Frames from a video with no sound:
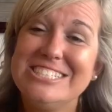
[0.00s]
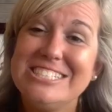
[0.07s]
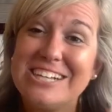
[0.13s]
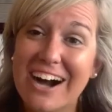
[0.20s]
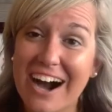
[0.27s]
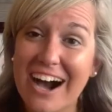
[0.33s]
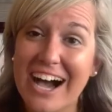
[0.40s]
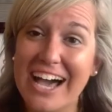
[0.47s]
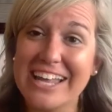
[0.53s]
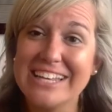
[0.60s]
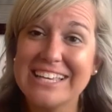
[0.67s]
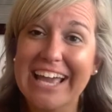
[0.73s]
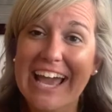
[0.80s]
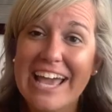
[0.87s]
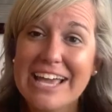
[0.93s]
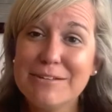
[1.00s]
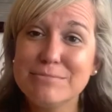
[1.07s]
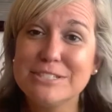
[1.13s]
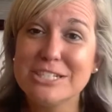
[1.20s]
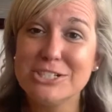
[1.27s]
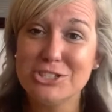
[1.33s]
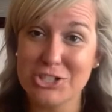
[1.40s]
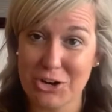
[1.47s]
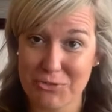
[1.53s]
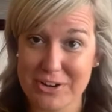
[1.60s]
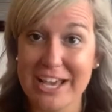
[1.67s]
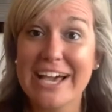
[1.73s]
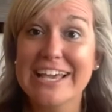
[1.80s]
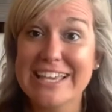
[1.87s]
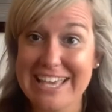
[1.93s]
God came to
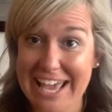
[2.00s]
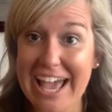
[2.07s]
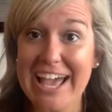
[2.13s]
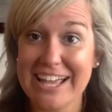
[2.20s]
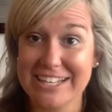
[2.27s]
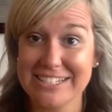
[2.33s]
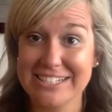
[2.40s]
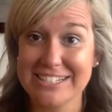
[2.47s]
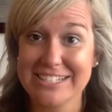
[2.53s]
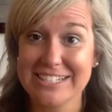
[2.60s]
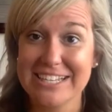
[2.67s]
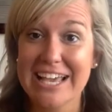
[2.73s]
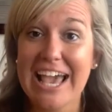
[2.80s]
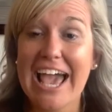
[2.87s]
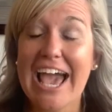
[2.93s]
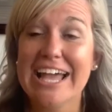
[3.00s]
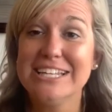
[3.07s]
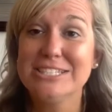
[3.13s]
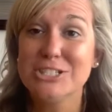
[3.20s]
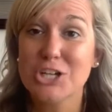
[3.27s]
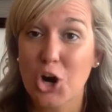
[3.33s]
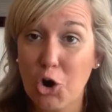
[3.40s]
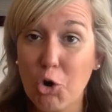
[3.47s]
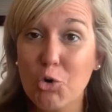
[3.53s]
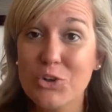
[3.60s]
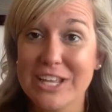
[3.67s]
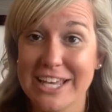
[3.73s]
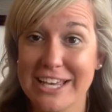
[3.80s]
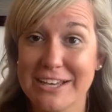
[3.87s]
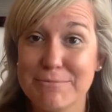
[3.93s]
Jonah again and told
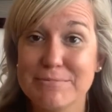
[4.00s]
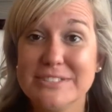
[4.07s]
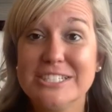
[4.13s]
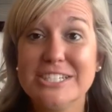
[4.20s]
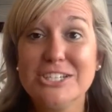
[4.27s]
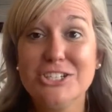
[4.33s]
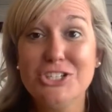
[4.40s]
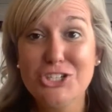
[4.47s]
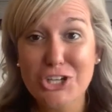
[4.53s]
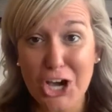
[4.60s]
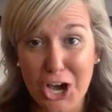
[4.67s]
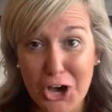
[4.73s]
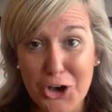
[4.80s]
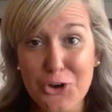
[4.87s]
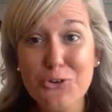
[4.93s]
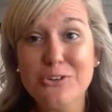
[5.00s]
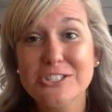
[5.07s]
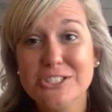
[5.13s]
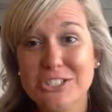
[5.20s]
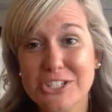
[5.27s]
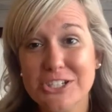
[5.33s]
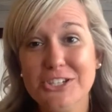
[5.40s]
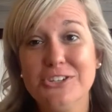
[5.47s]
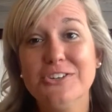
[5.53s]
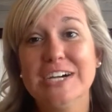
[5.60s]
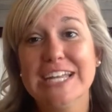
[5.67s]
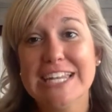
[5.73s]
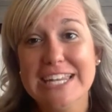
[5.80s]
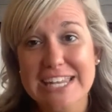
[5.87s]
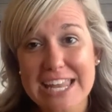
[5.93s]
him to go to
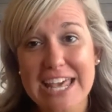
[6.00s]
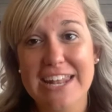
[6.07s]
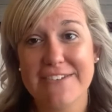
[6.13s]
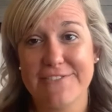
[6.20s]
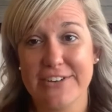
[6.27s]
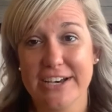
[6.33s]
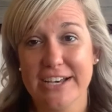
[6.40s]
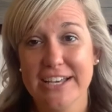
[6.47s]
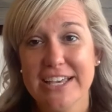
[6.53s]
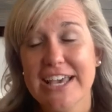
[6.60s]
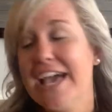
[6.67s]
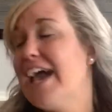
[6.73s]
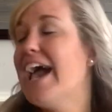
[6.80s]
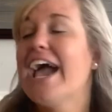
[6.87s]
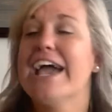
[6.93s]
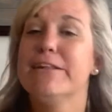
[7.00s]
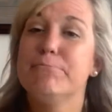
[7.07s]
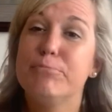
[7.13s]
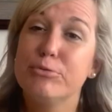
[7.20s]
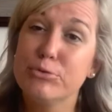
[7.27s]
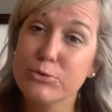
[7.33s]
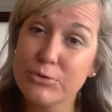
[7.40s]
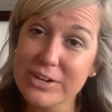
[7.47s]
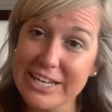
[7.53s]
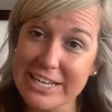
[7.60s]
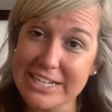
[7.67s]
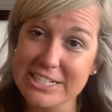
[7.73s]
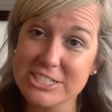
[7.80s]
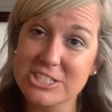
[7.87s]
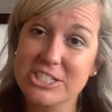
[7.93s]
Nineveh and
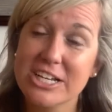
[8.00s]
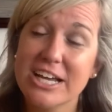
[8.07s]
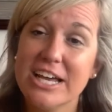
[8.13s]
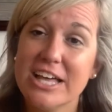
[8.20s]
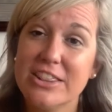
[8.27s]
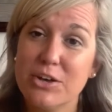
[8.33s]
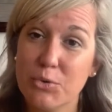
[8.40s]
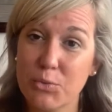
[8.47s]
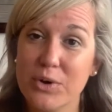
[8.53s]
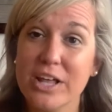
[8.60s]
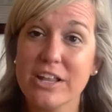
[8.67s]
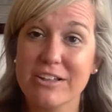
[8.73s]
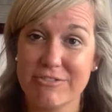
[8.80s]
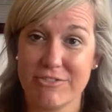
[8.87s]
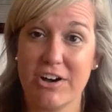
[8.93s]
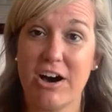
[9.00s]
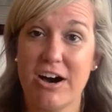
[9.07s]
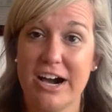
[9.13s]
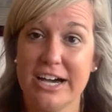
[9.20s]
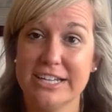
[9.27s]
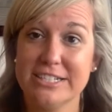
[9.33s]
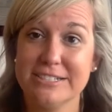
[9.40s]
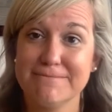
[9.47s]
preach the will of God.